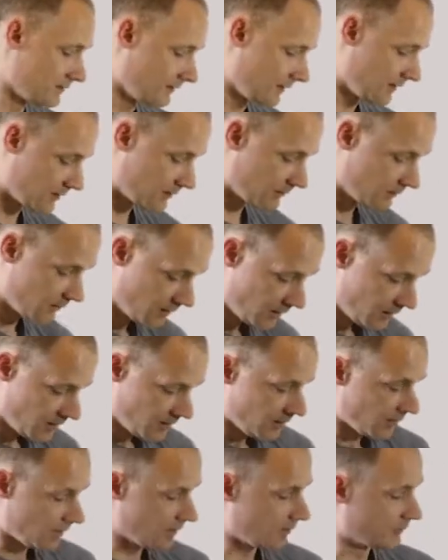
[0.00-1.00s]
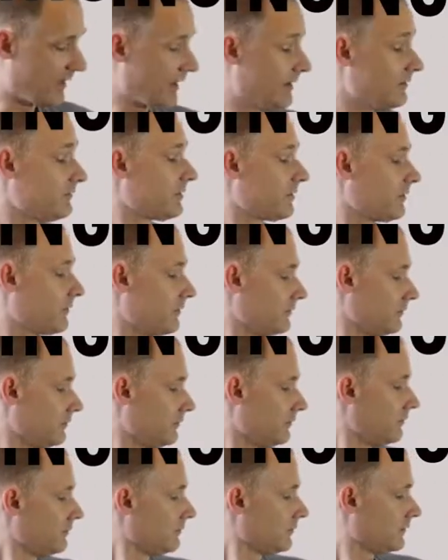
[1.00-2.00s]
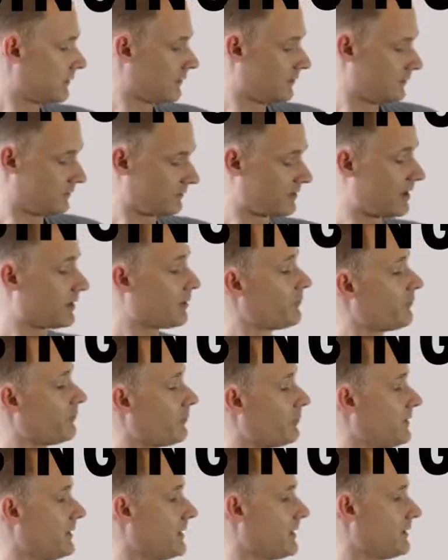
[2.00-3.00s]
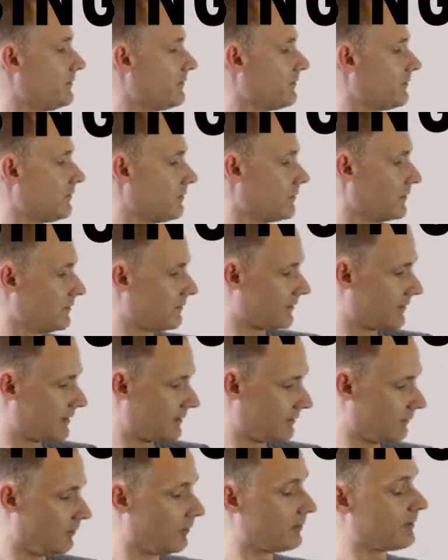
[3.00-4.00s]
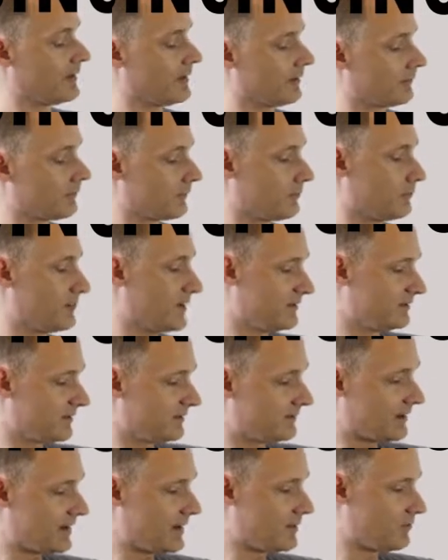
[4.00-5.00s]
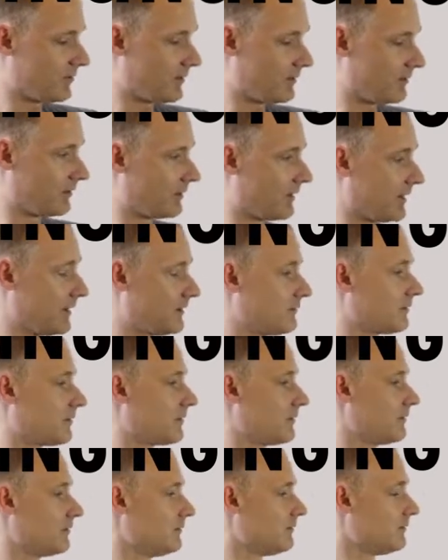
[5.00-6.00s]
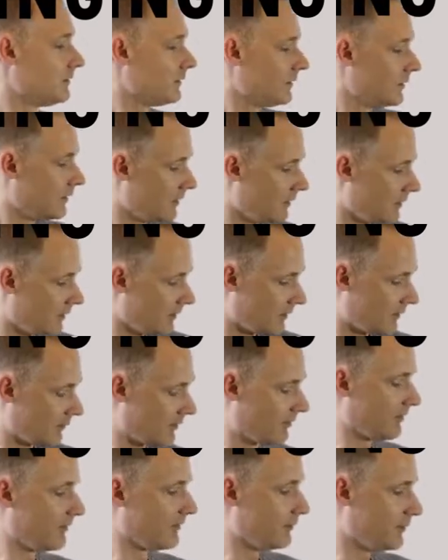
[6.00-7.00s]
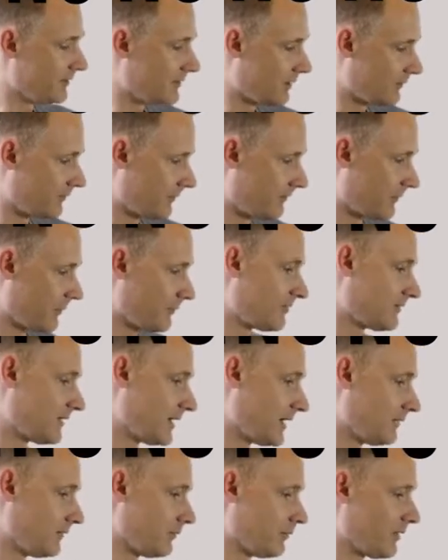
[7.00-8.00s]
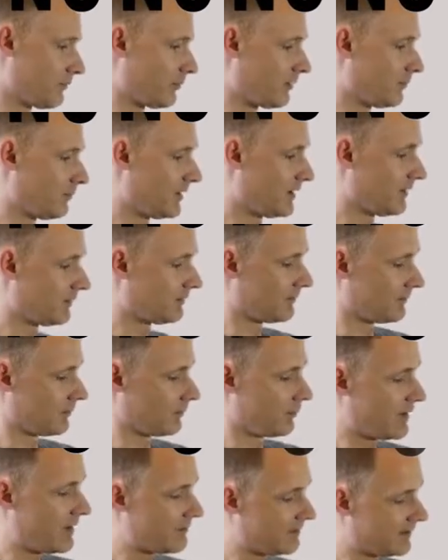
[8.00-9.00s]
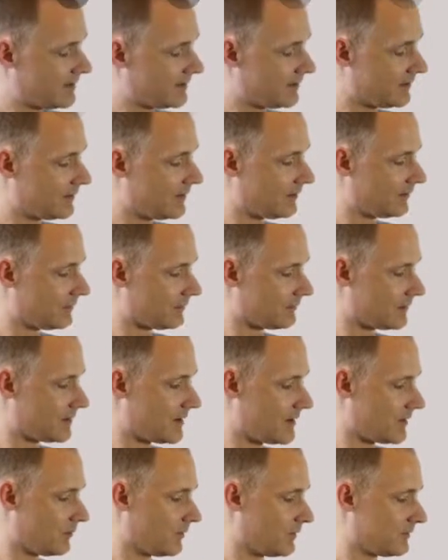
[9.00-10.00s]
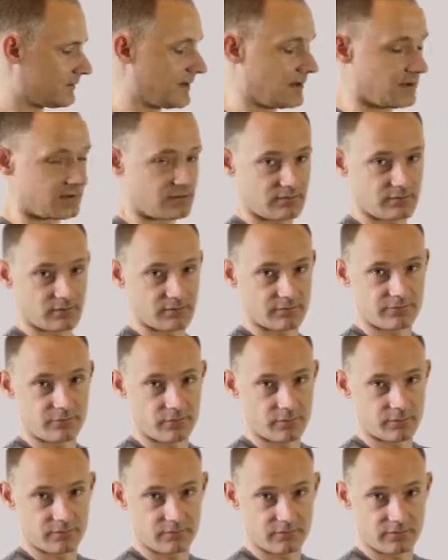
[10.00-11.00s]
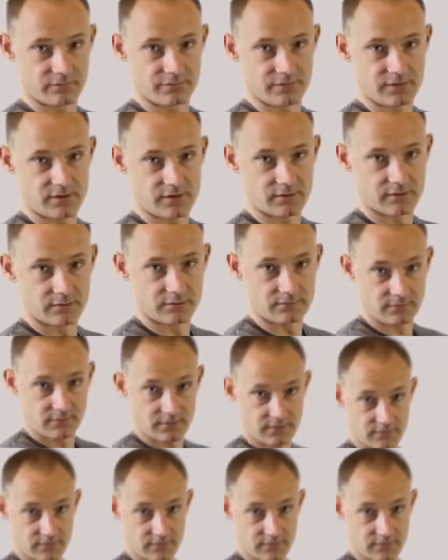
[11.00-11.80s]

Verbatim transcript: Now, internal shock absorber lanyards, the ones that look like this bungee type that are internal, they're a little bit different from standard webbing because the webbing on here is not what takes the force of the fall. It's